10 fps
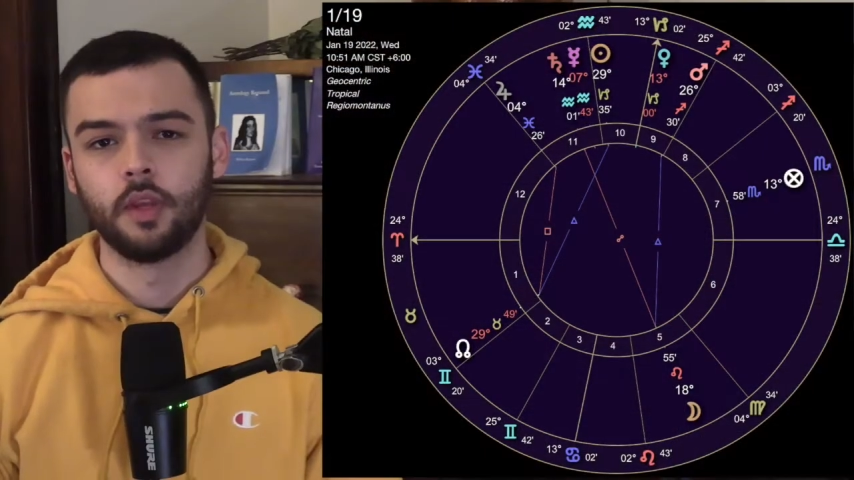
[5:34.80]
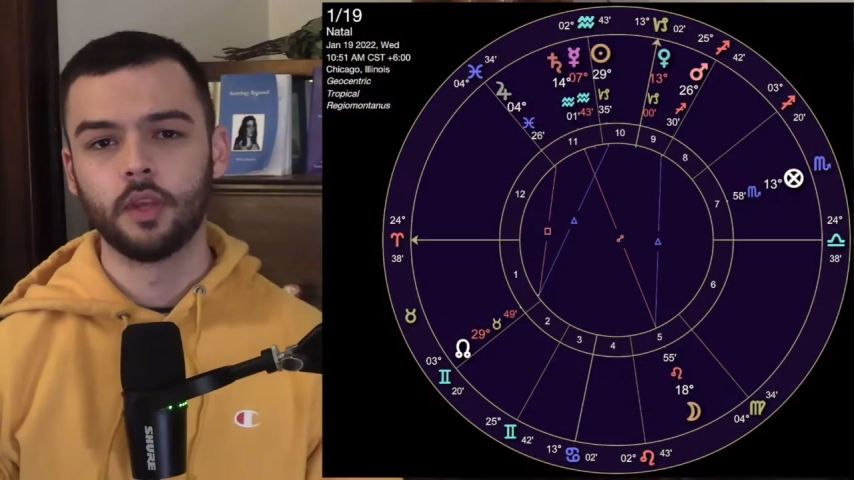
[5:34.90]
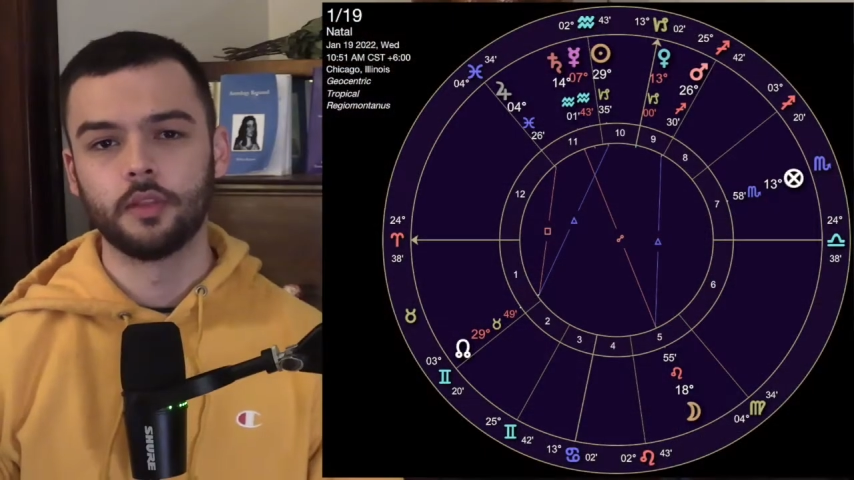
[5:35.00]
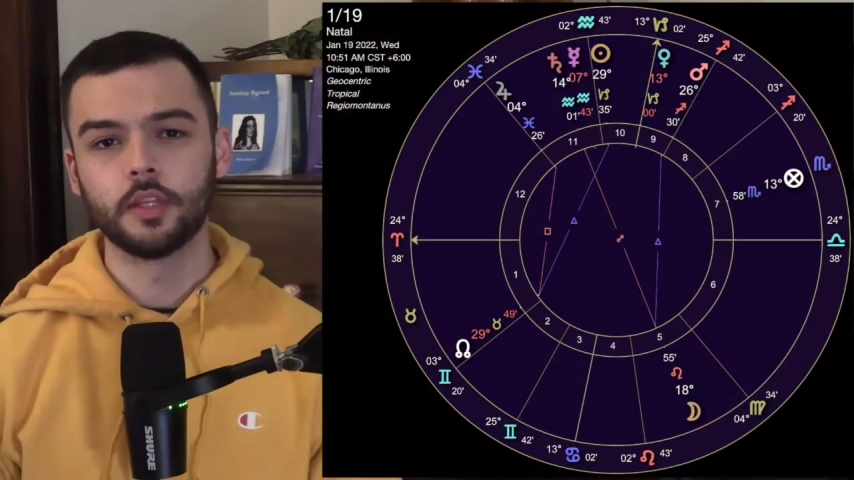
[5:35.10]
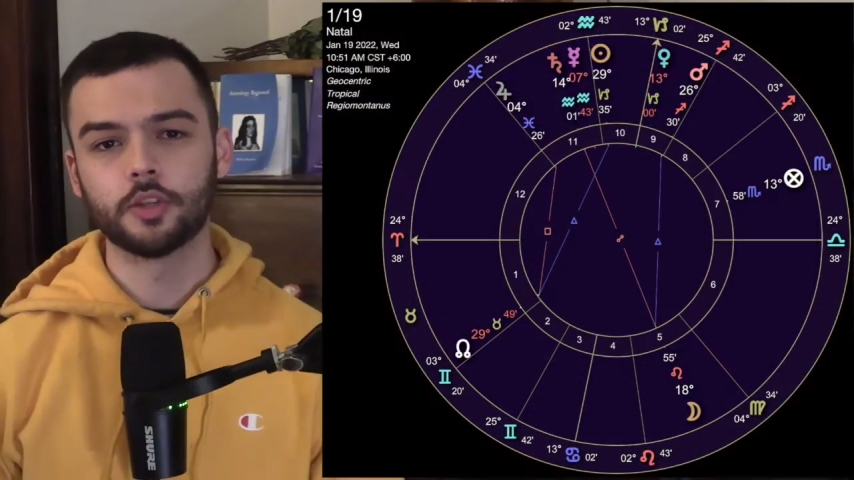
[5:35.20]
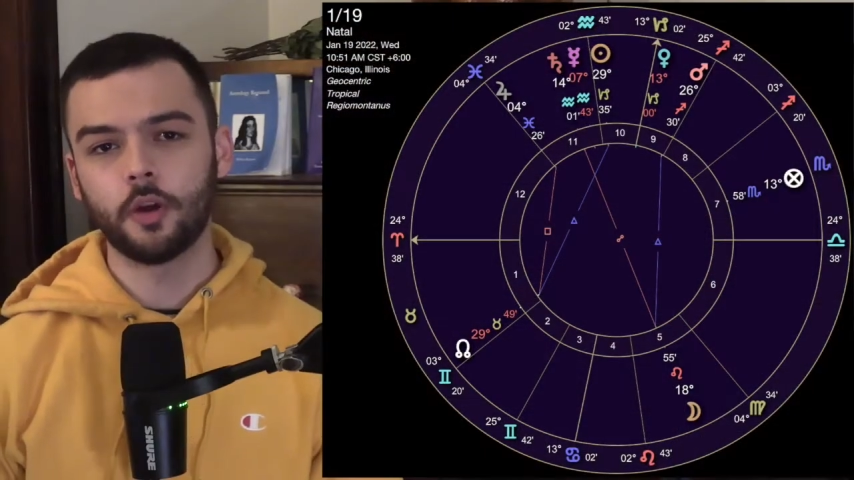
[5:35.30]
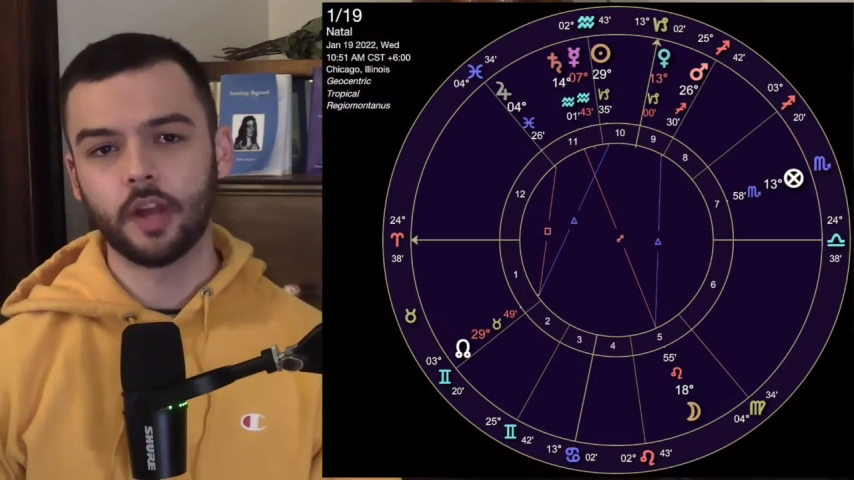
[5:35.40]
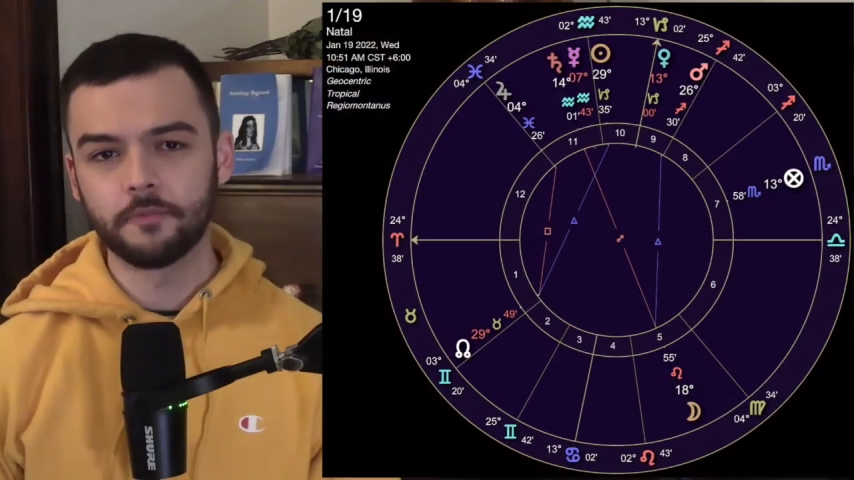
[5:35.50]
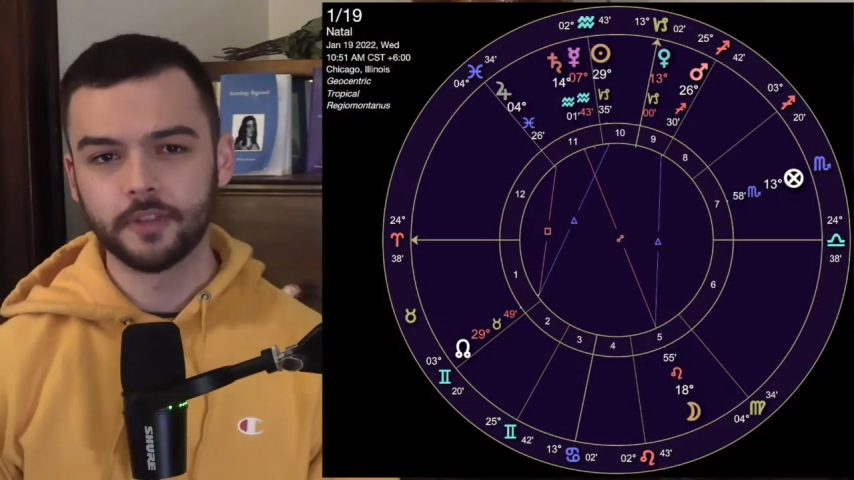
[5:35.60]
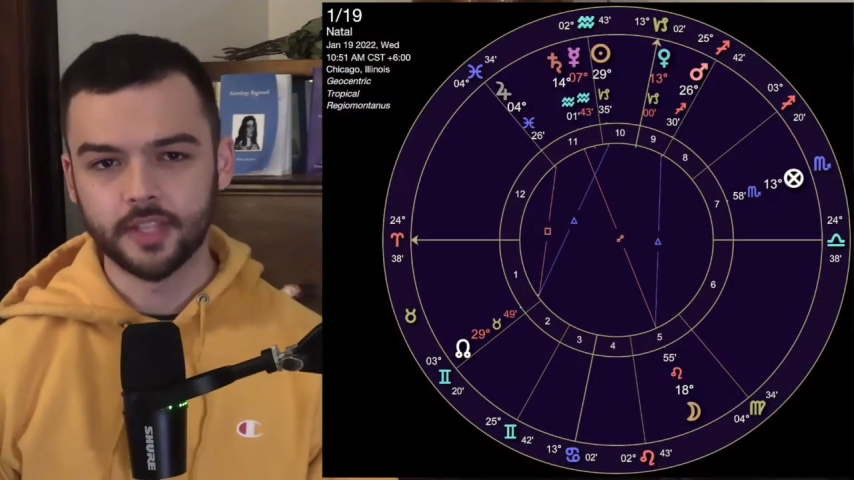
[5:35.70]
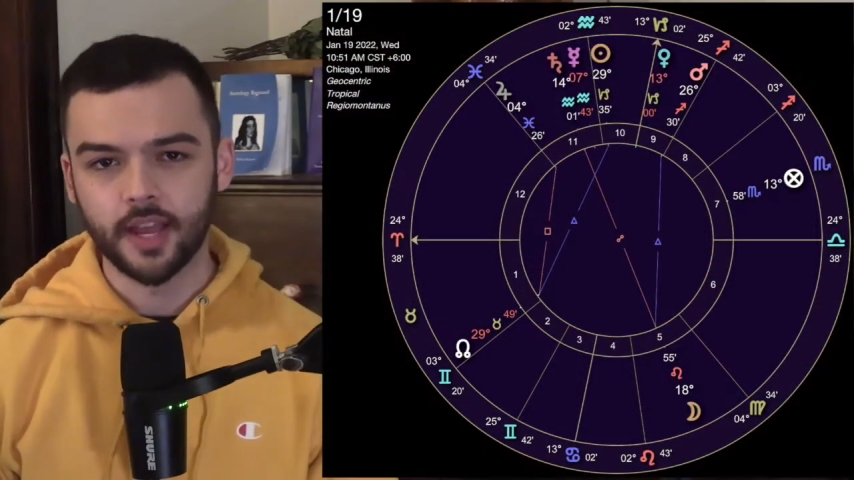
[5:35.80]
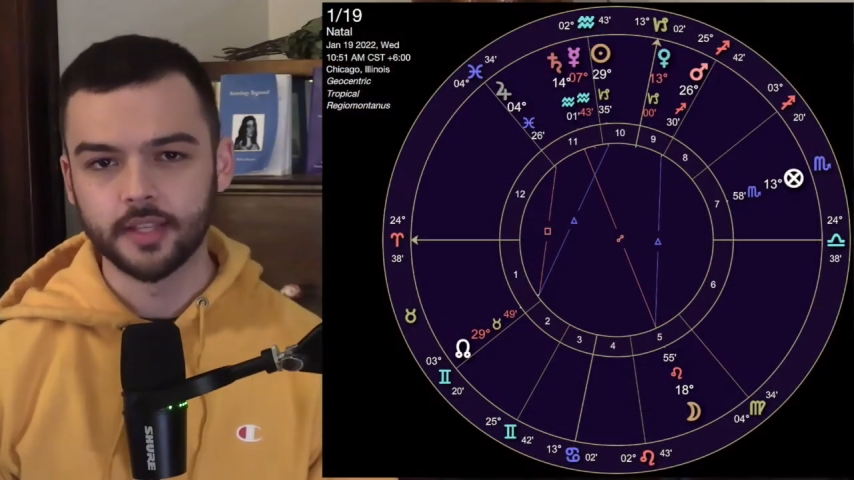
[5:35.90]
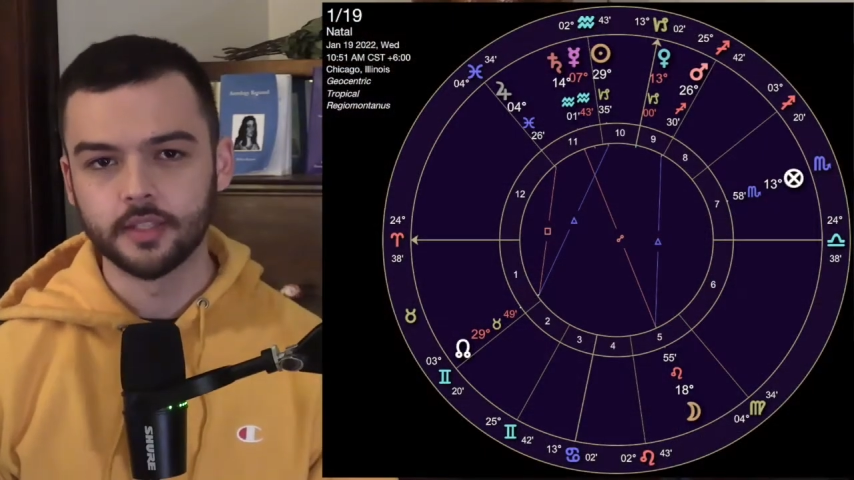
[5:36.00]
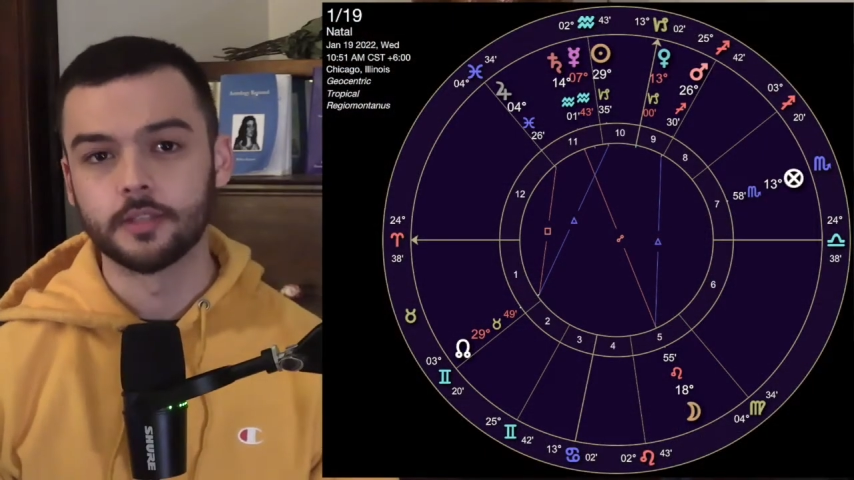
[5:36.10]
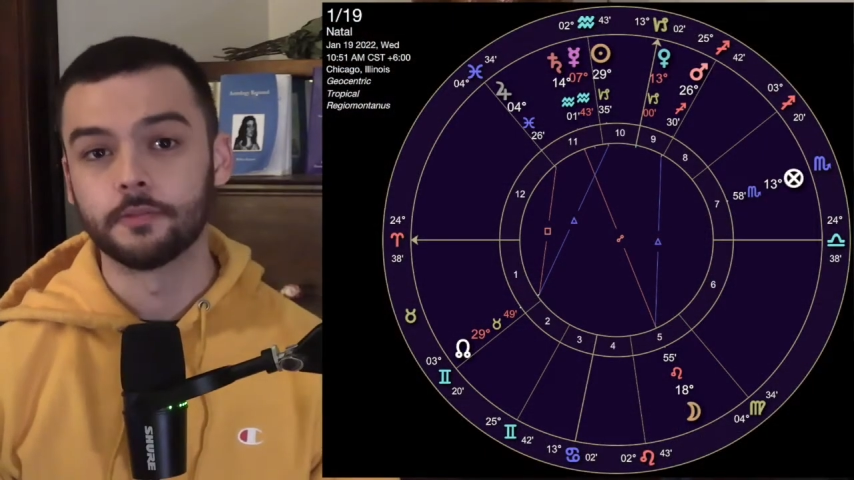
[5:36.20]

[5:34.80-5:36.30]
This chart emphasizes